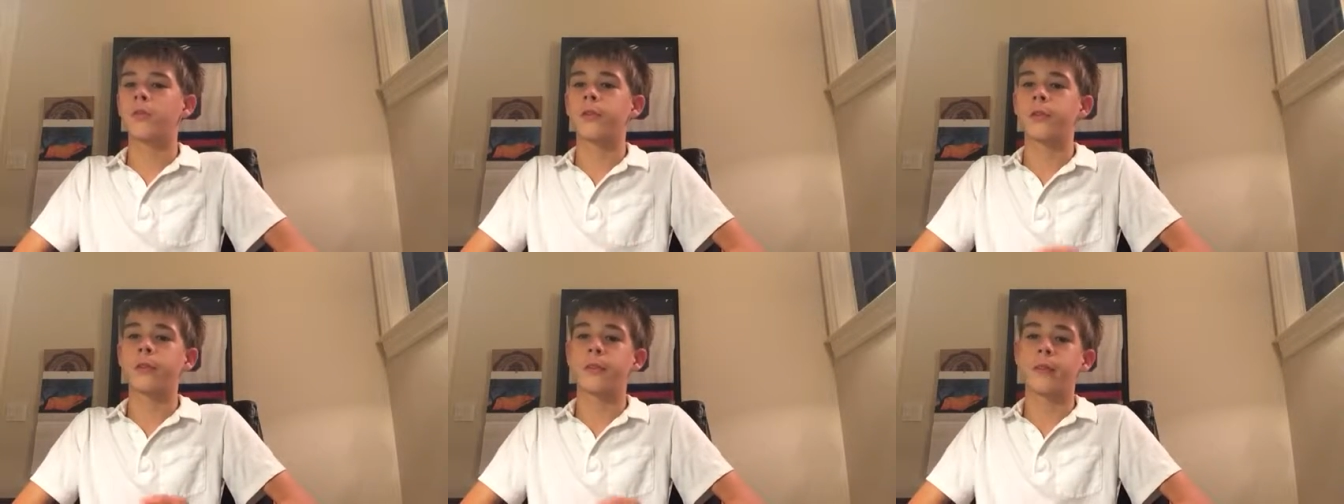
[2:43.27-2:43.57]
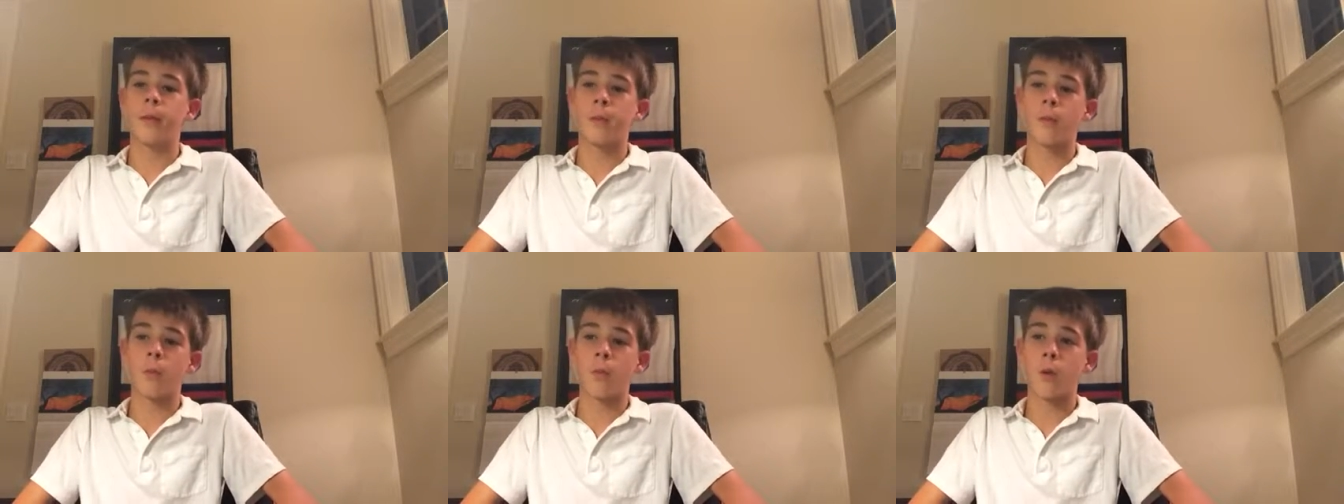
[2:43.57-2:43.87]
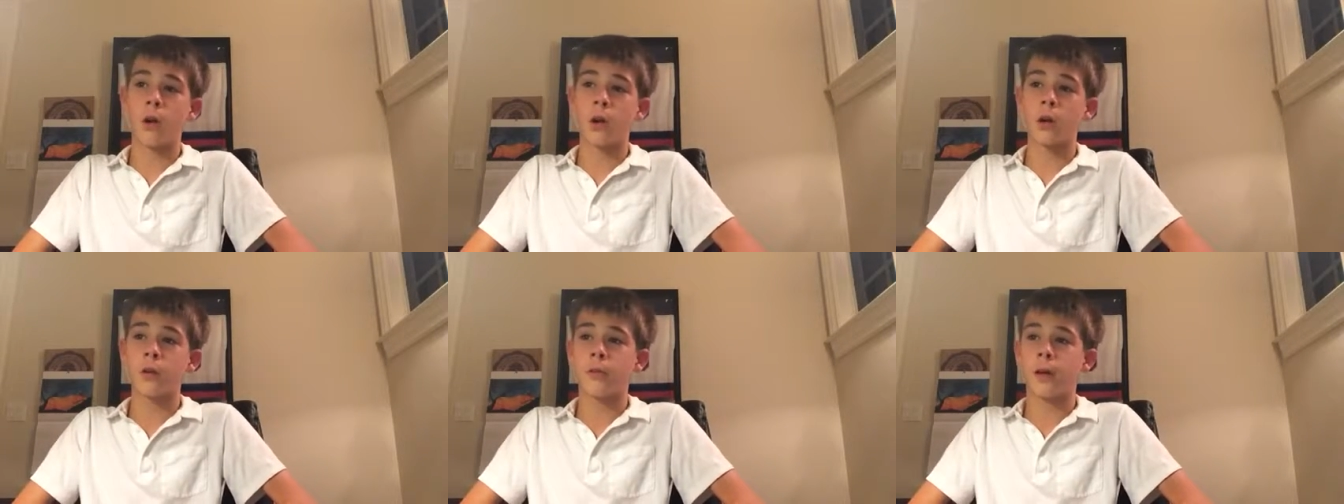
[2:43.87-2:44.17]
For example,
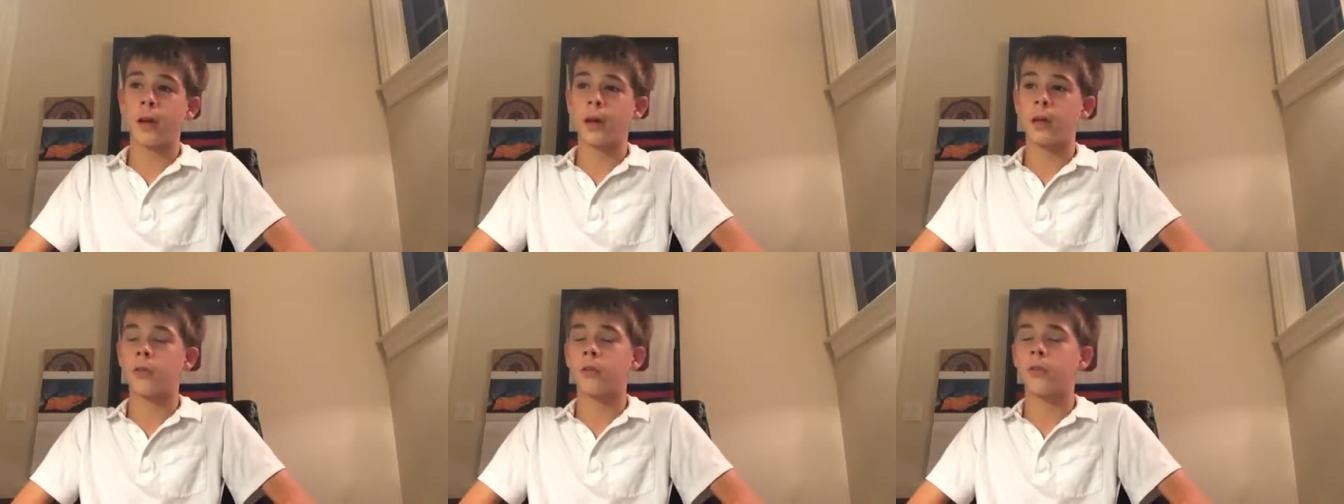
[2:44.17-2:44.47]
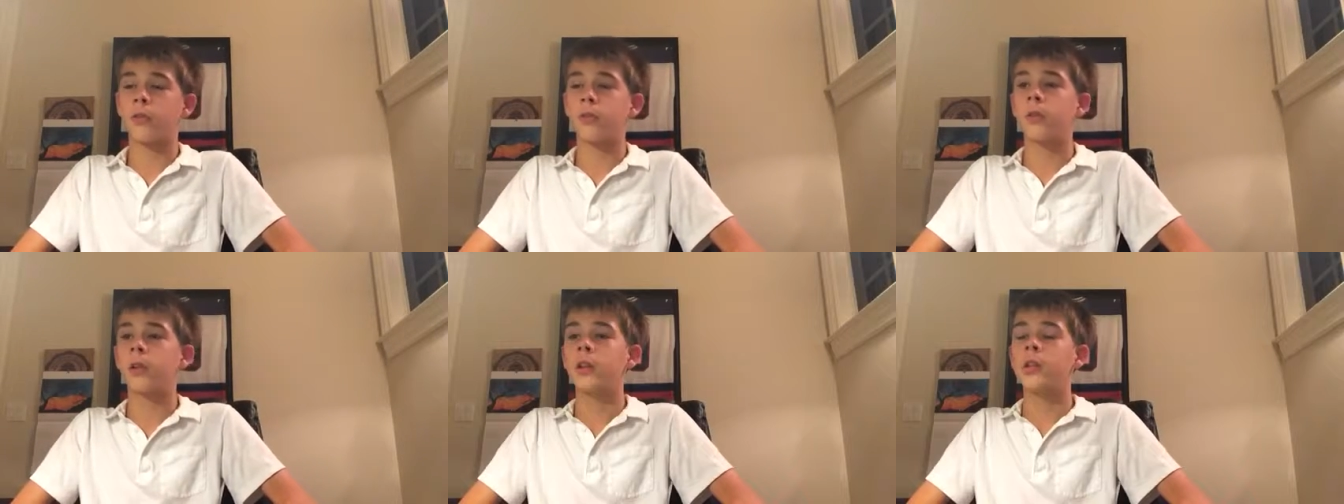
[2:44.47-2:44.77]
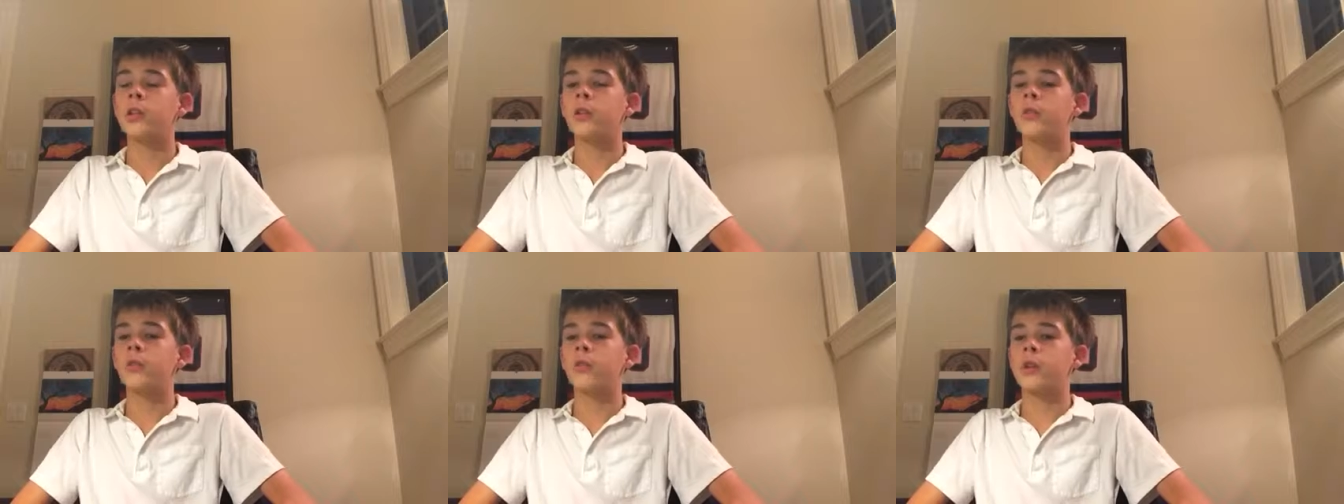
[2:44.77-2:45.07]
water vacuoles,
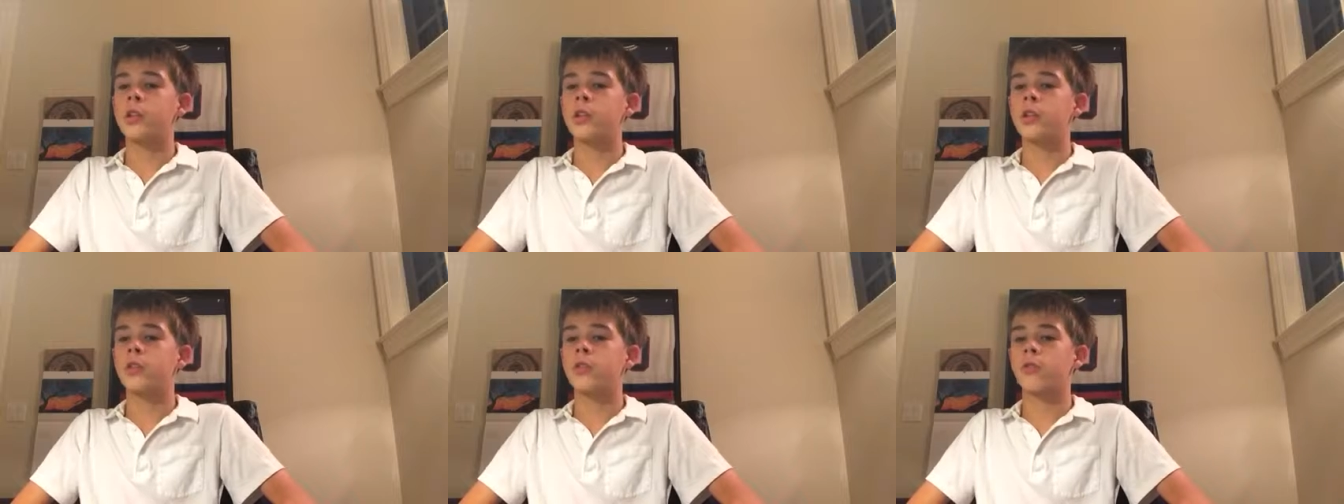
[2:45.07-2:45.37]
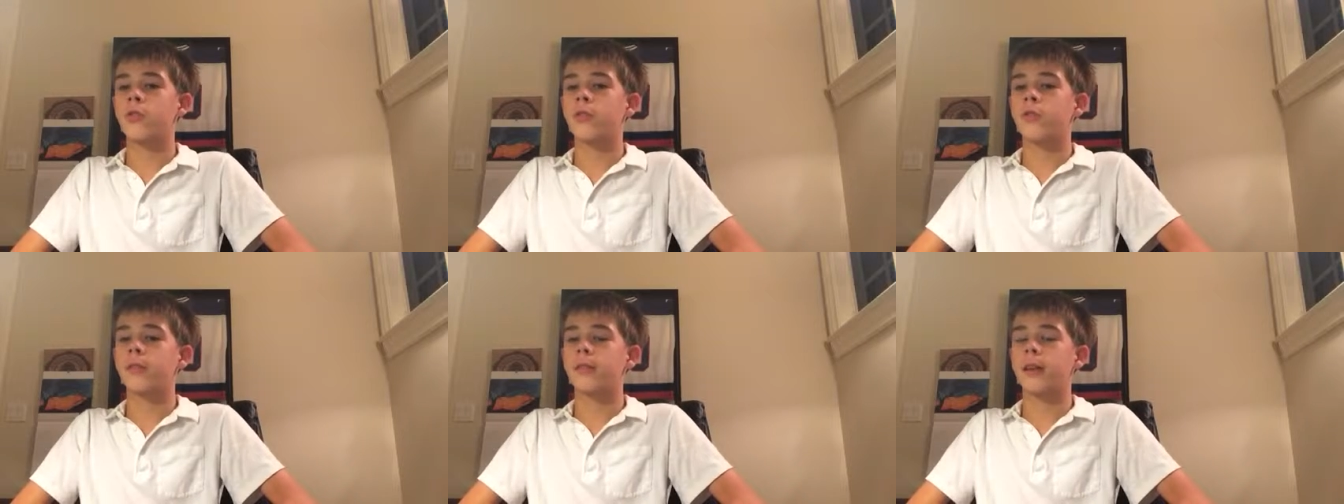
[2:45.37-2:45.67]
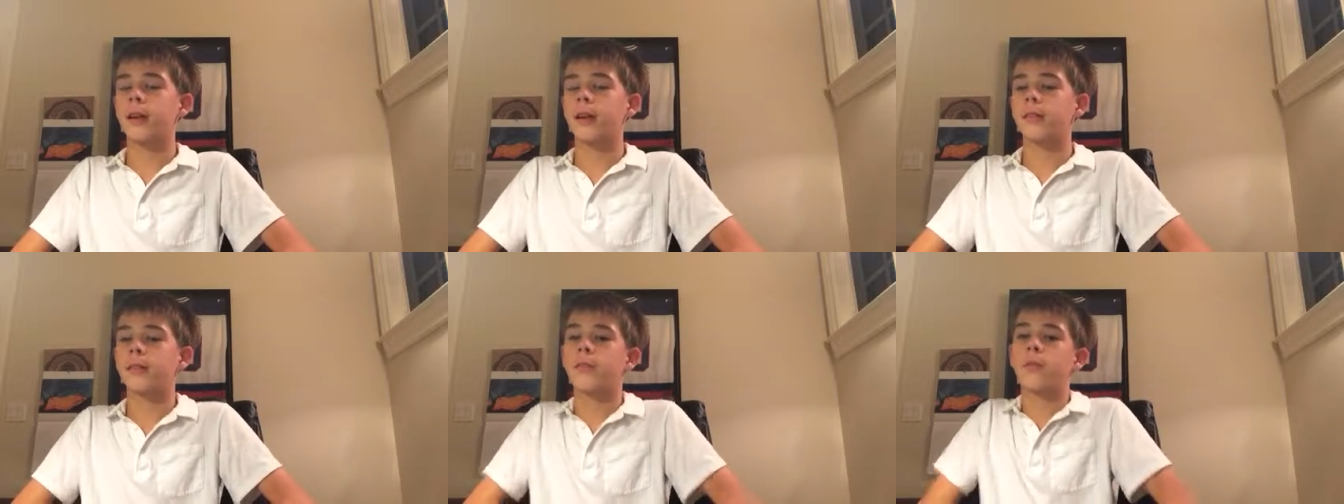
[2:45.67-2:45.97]
which store
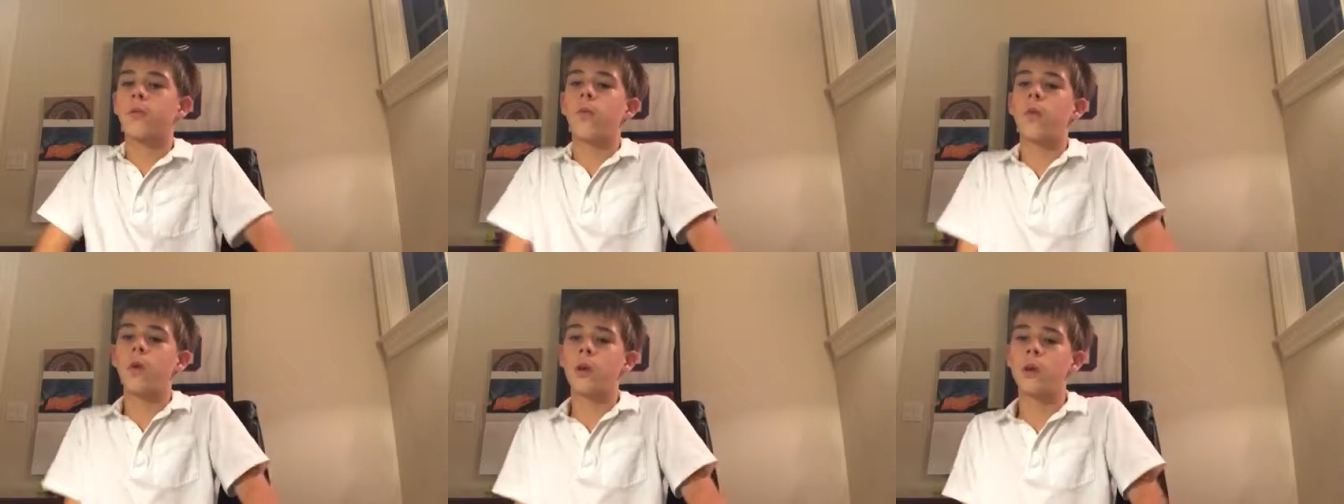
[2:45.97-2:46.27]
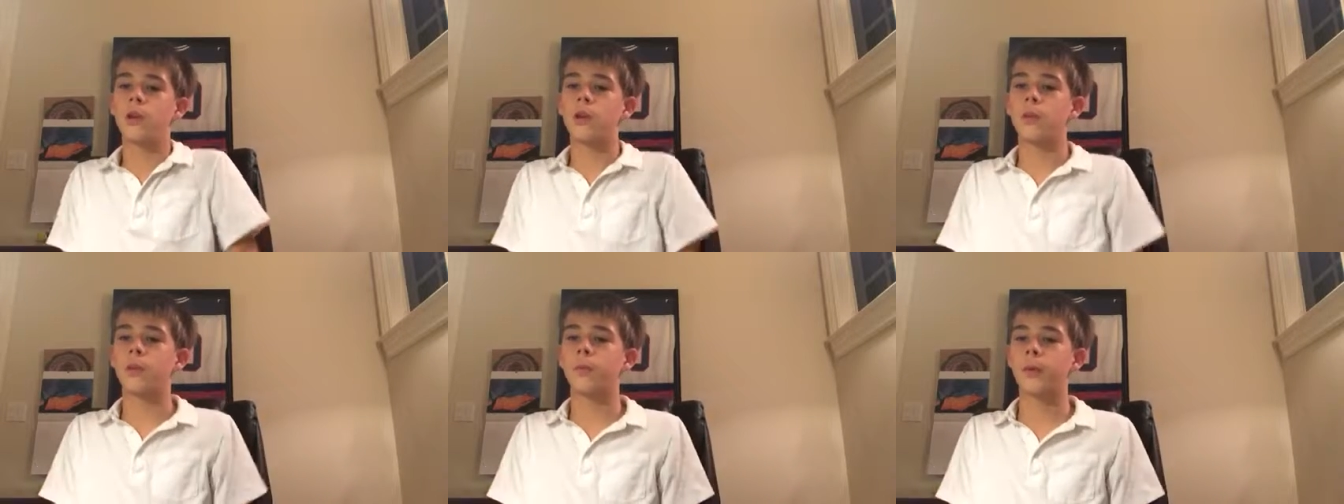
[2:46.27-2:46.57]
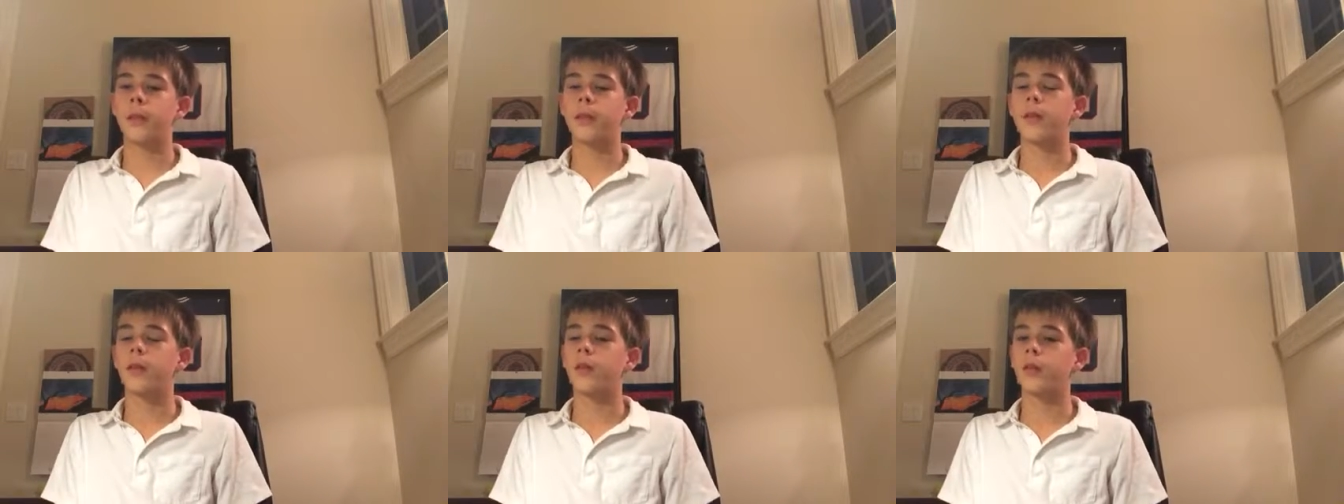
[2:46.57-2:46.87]
sacks of water,
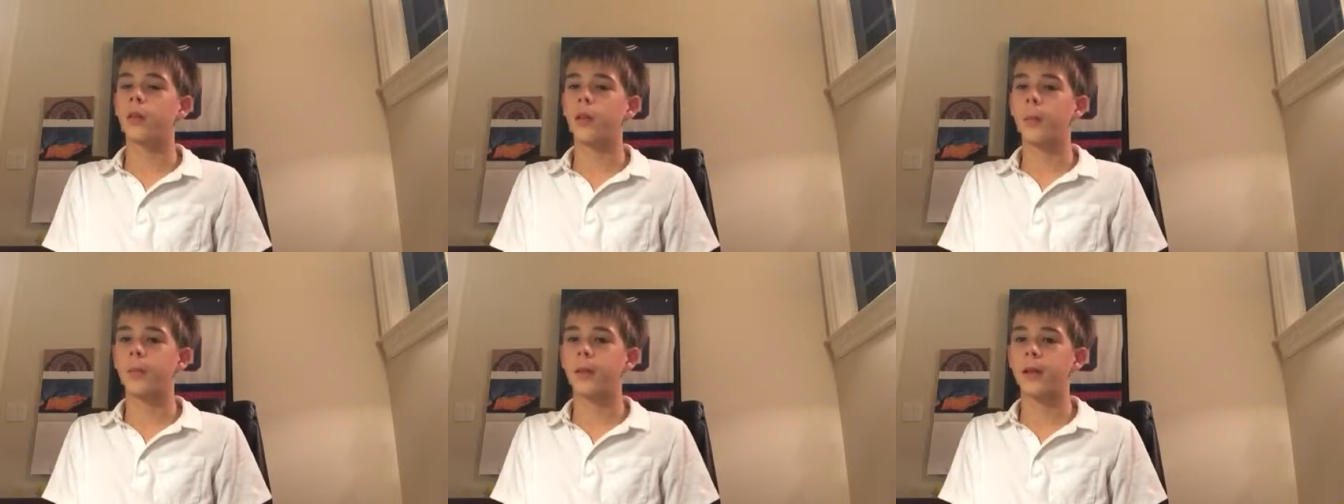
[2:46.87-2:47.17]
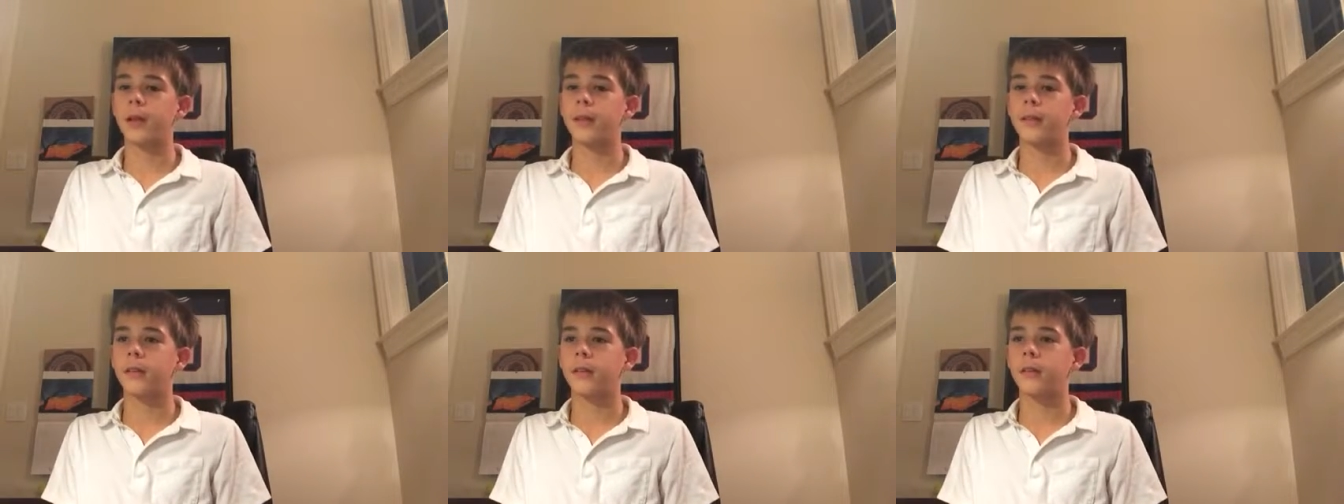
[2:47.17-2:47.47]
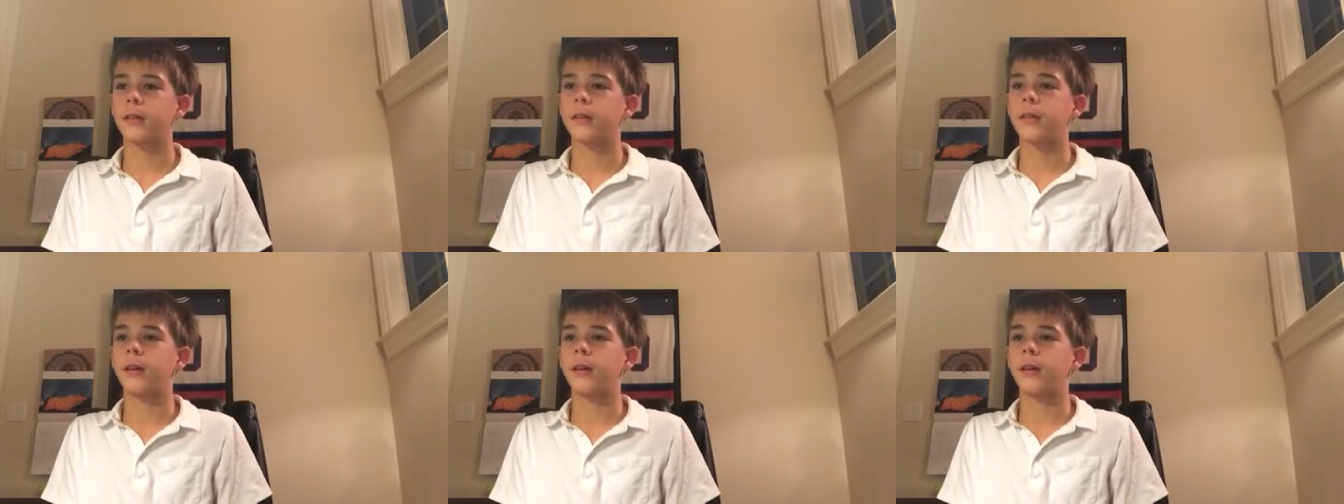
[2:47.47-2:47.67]
but they're only plant cells.